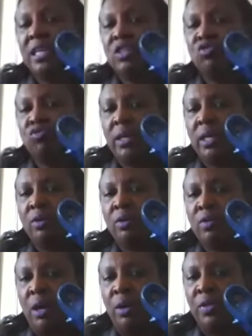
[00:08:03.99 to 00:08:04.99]
kids running
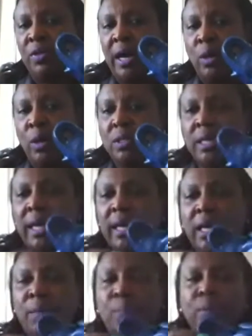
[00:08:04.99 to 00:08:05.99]
around the house, and I
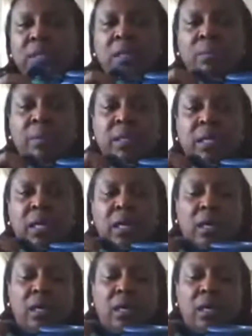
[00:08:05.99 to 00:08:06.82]
can put them in